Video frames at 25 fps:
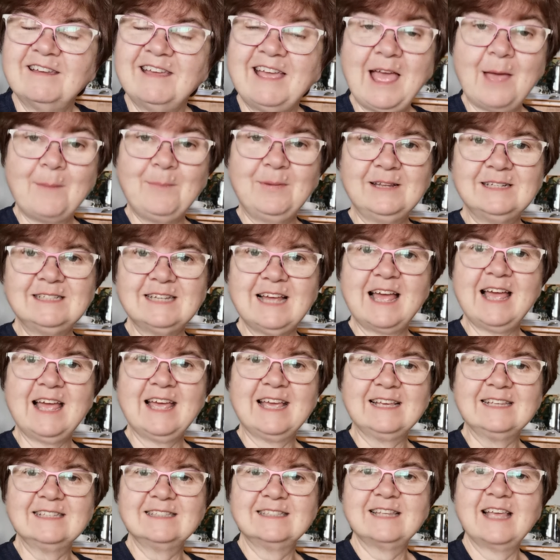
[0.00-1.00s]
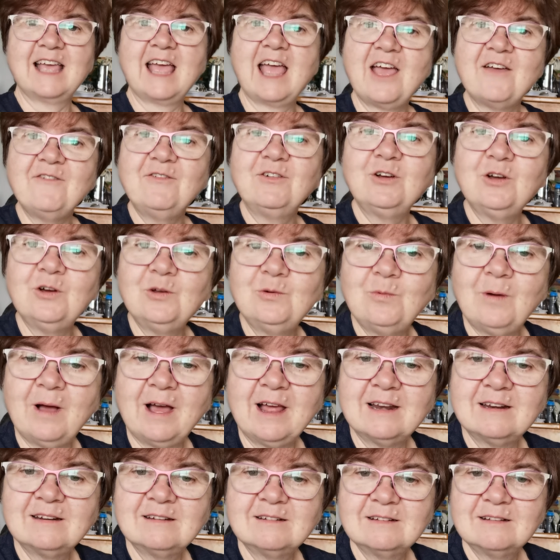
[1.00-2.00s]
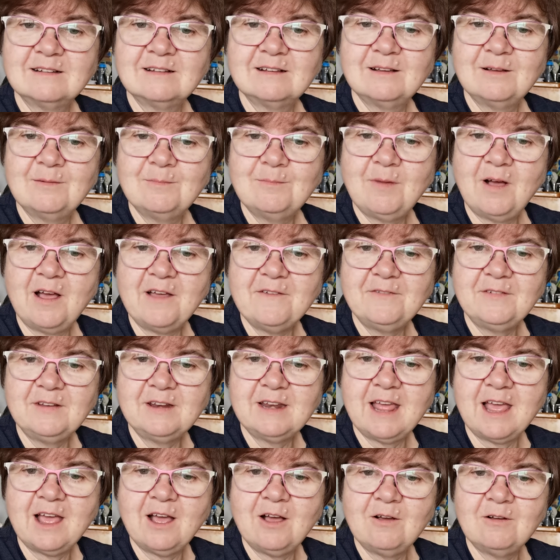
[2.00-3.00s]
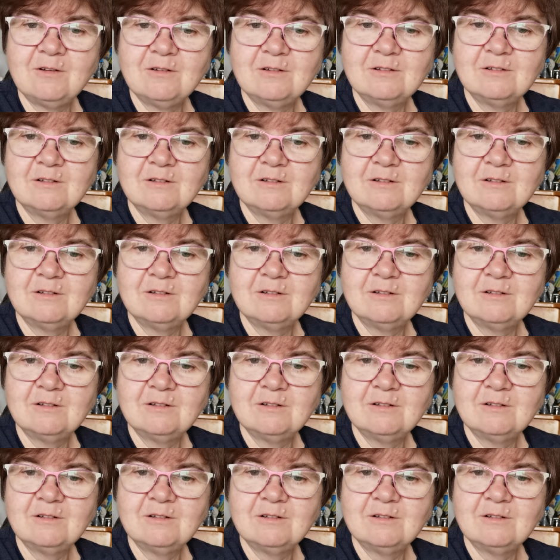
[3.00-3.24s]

happy days. Have a good one. Bye for now.